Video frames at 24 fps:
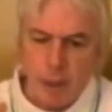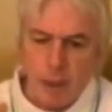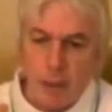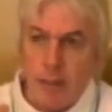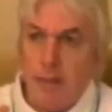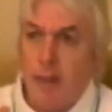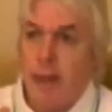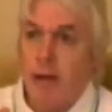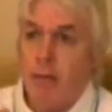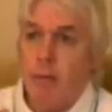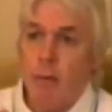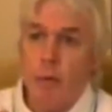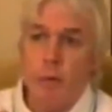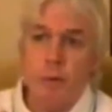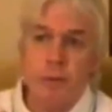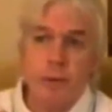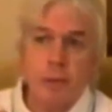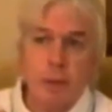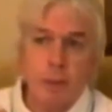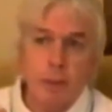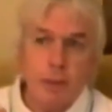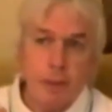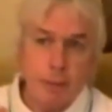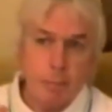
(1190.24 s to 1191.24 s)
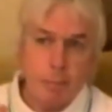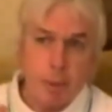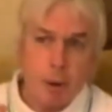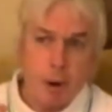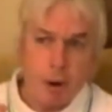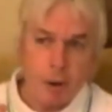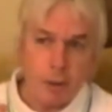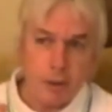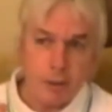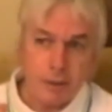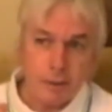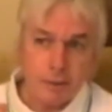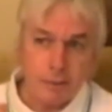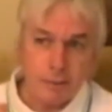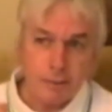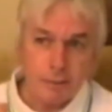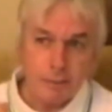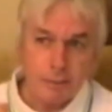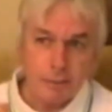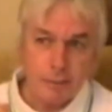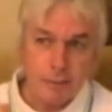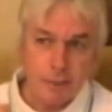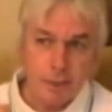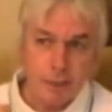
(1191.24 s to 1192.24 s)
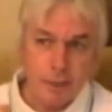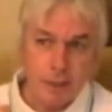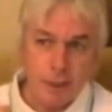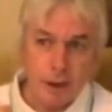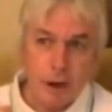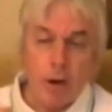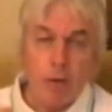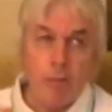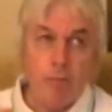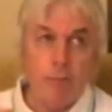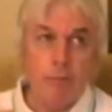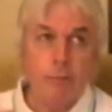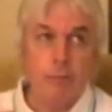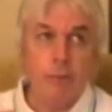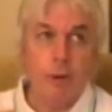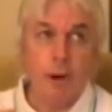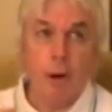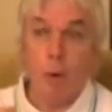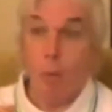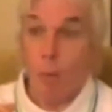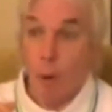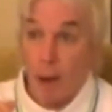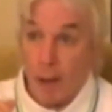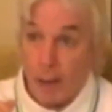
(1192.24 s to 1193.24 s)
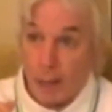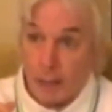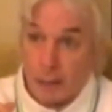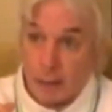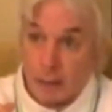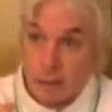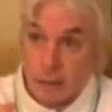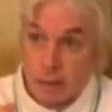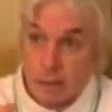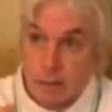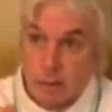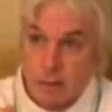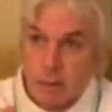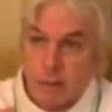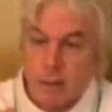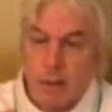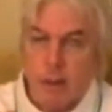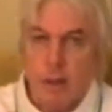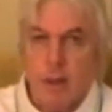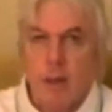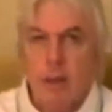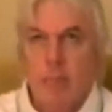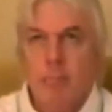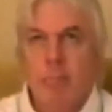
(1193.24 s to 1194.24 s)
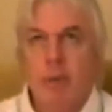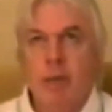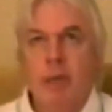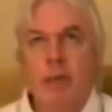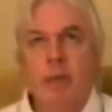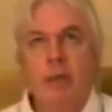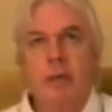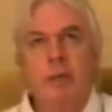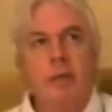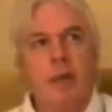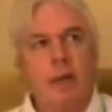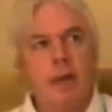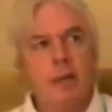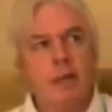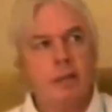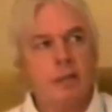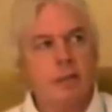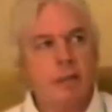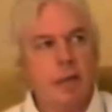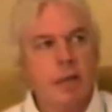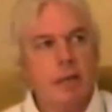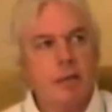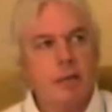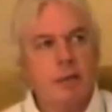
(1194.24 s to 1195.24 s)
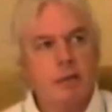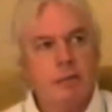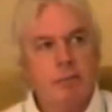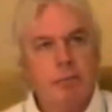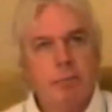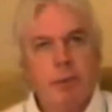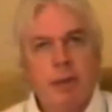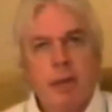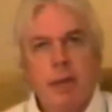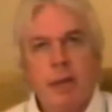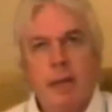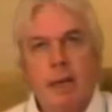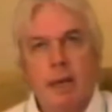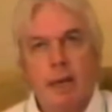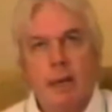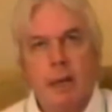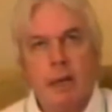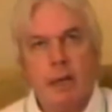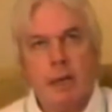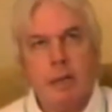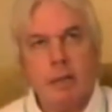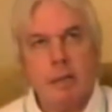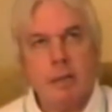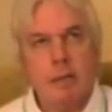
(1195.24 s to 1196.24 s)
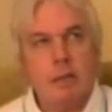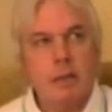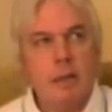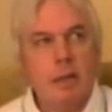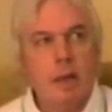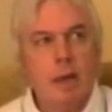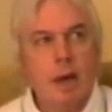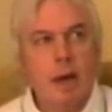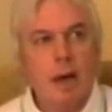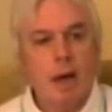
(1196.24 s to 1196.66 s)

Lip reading: And they're also in a box of awareness, because their state of being is,